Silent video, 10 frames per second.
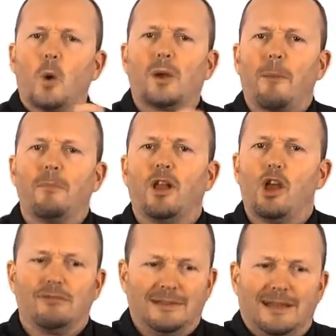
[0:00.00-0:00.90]

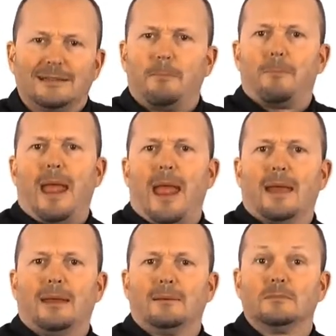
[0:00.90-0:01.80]
expanding on the child's
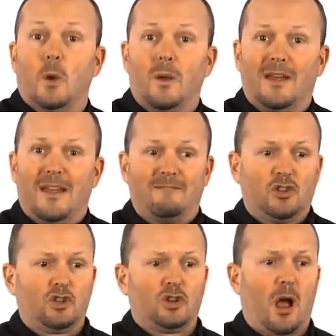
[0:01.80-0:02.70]
utterance. So if the child